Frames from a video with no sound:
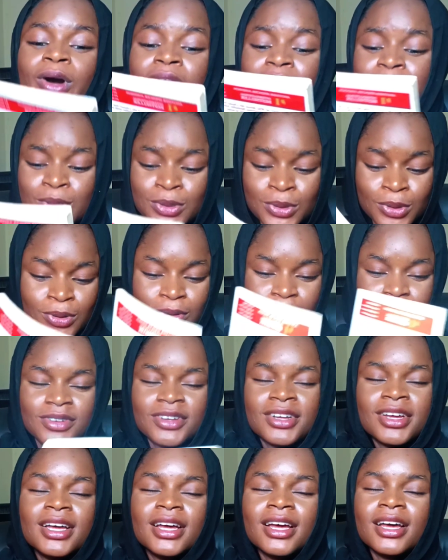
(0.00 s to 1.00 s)
But I saw
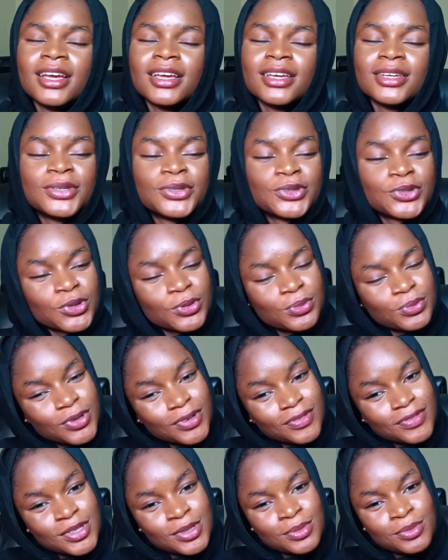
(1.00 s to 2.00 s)
a summary
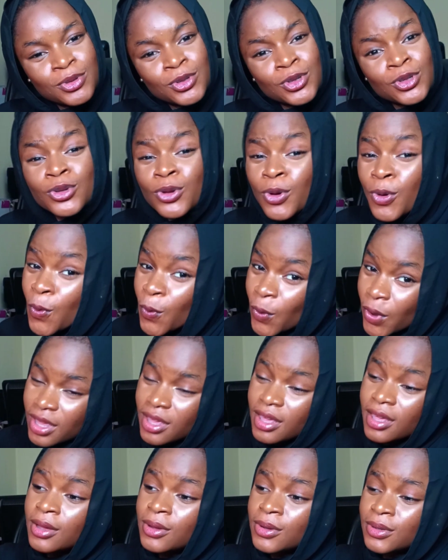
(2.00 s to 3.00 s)
of this book somewhere
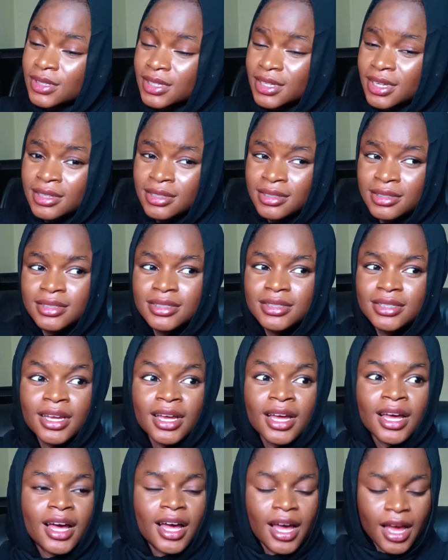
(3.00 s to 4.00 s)
else, and
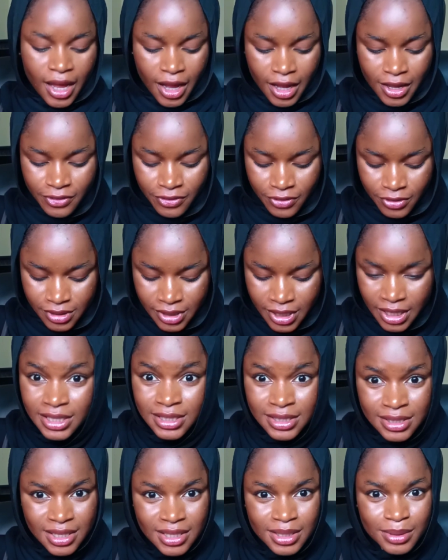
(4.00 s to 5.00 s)
I felt like
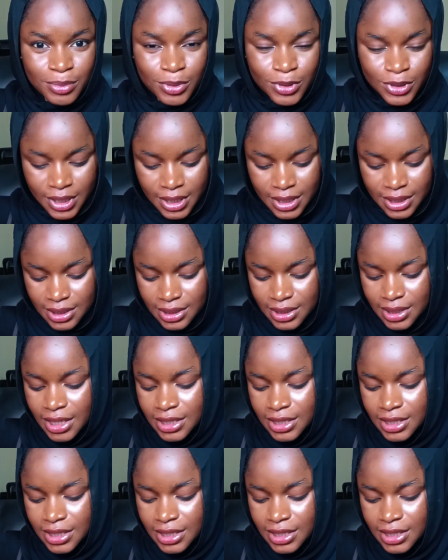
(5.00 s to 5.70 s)
it's an important thing.